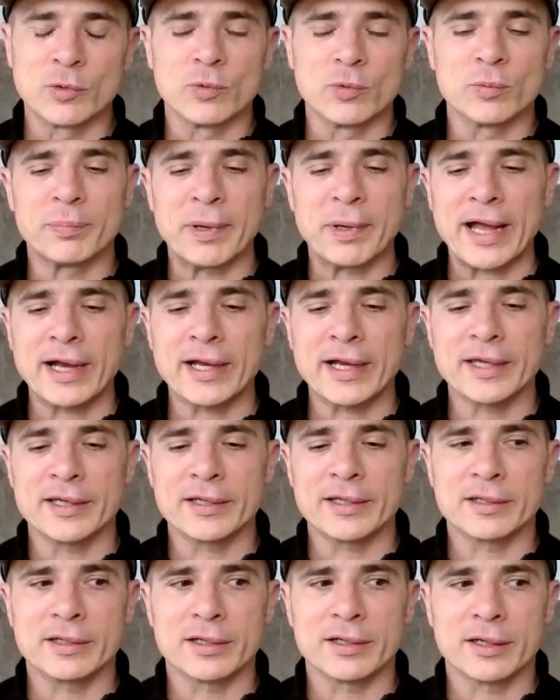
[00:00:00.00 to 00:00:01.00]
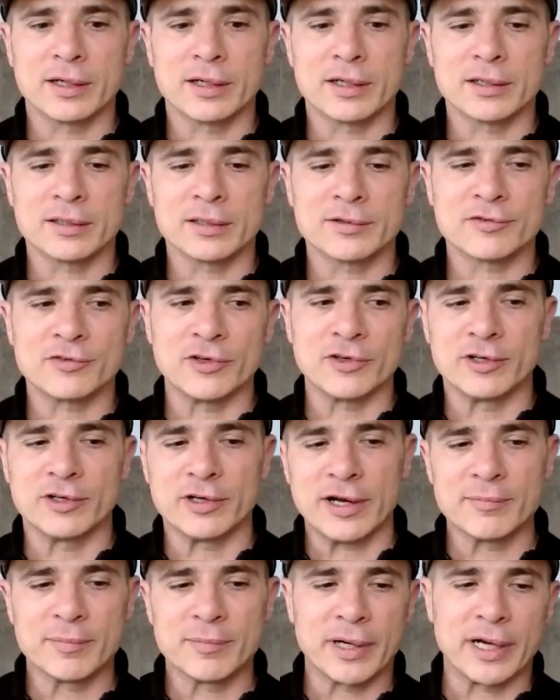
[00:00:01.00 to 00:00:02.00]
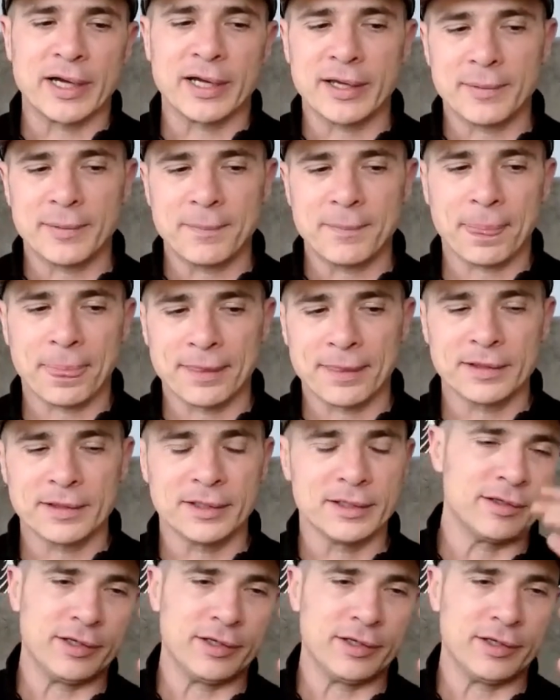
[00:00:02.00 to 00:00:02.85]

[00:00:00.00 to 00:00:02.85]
So back in so you're driving by,